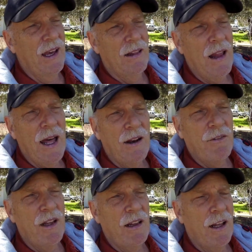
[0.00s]
a lot
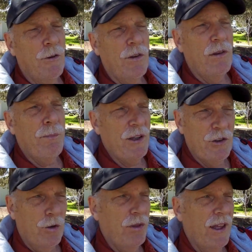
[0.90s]
of the little
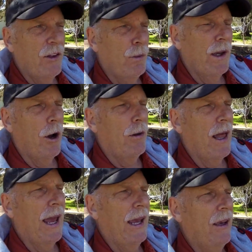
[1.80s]
special things we all
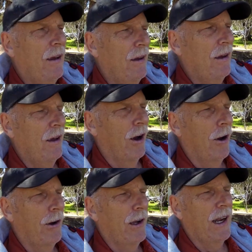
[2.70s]
like
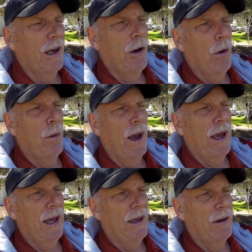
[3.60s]
are going to go
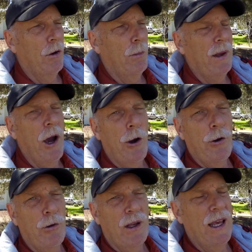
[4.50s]
away or be
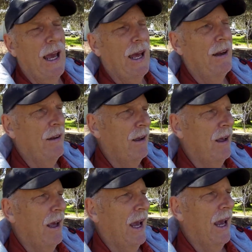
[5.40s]
harder to get,
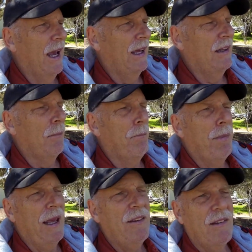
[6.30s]
and the
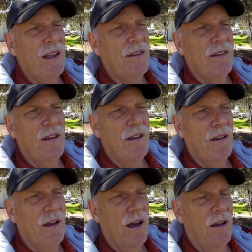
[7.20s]
basics
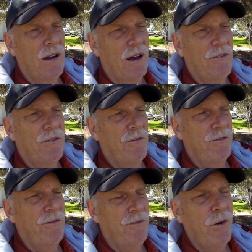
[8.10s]
of
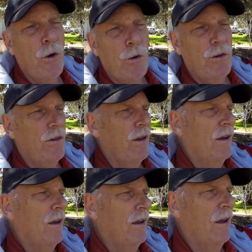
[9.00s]
foods
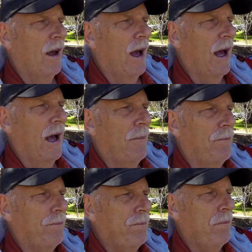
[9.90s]

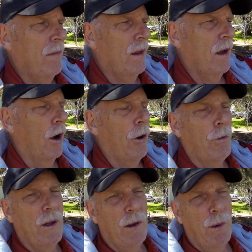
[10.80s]
are
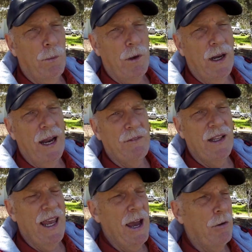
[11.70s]
really what we're going to have to
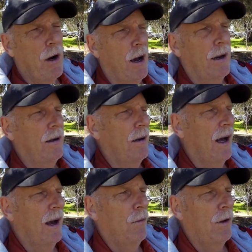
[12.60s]
count on,
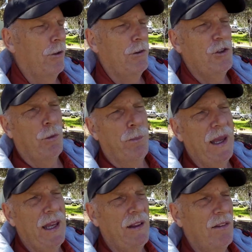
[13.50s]
whether it's your
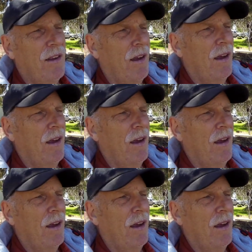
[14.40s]
beans,